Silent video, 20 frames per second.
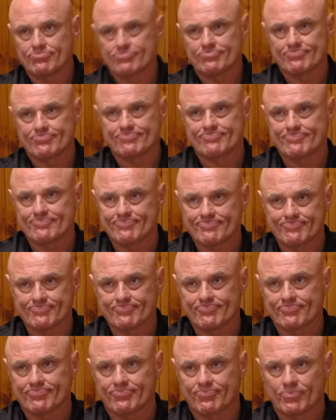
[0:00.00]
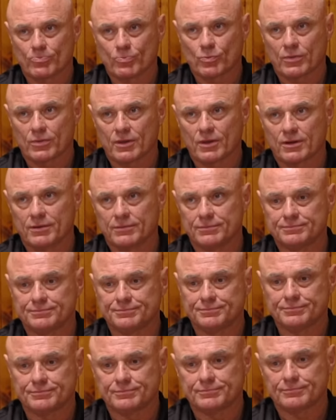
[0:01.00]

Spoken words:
The meatball we discovered was made